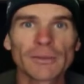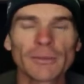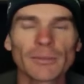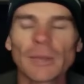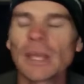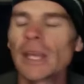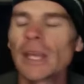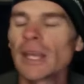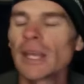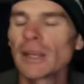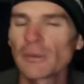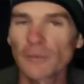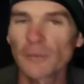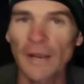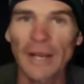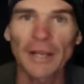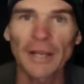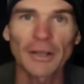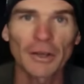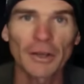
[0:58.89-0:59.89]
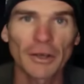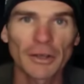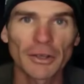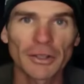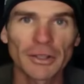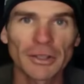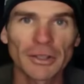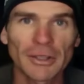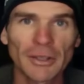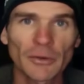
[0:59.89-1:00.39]
Big fan of
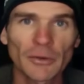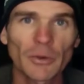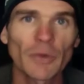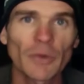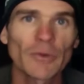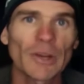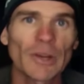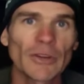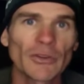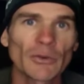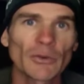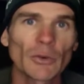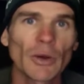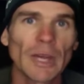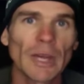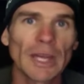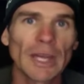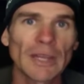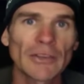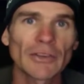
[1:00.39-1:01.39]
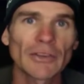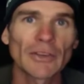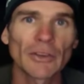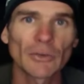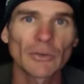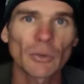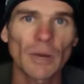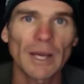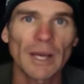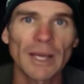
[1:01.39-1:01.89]
yoga. That's one of the reasons why I eat
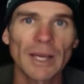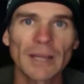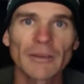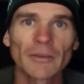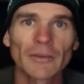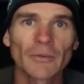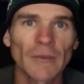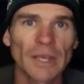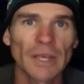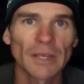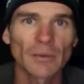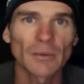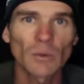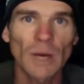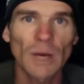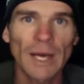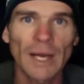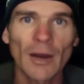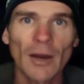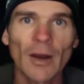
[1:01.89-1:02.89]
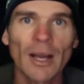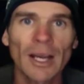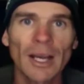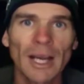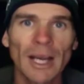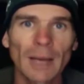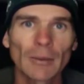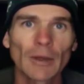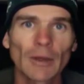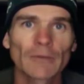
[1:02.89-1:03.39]
this way, is vegan way, high
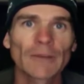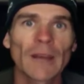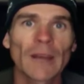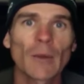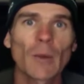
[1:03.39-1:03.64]
carb, low fat